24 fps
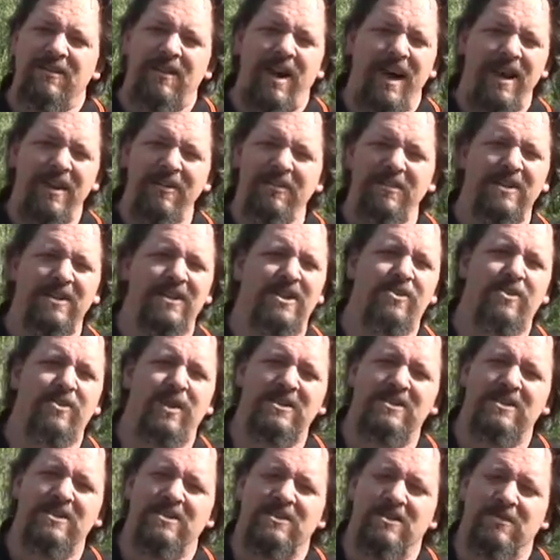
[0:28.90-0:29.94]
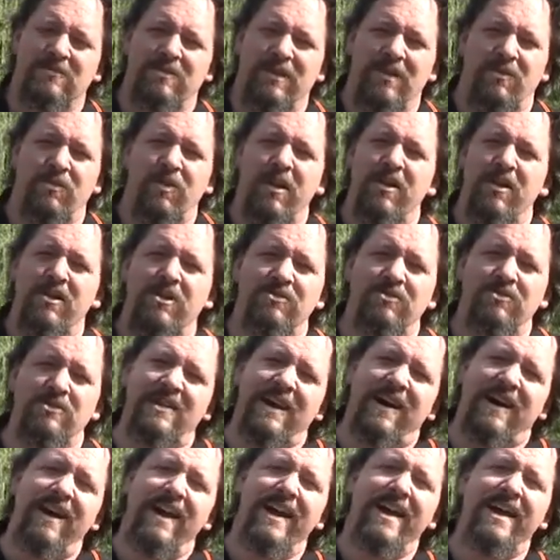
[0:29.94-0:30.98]
I don't think the question should be where are you
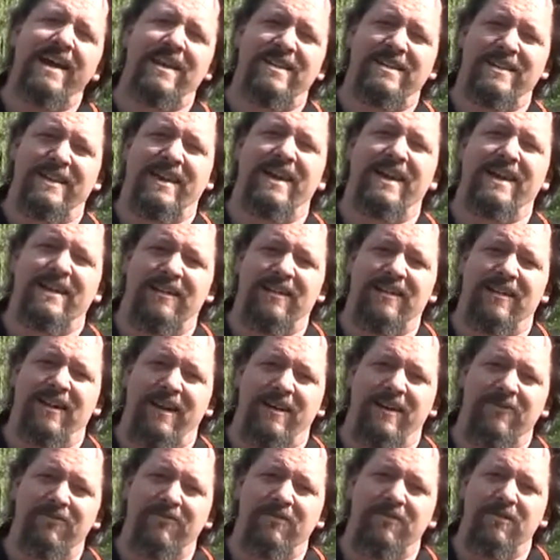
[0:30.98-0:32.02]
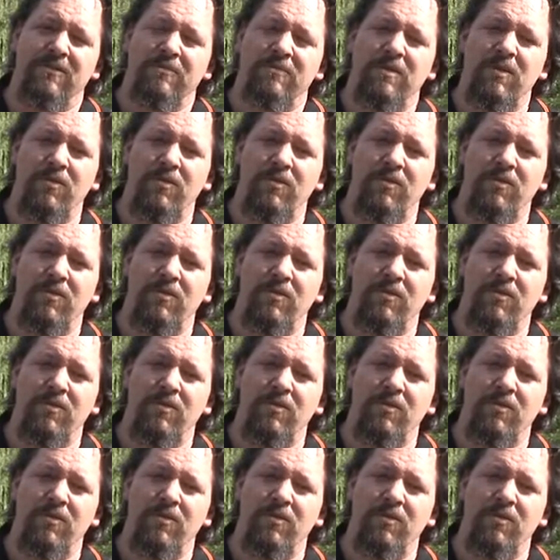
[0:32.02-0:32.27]
dying to get in life?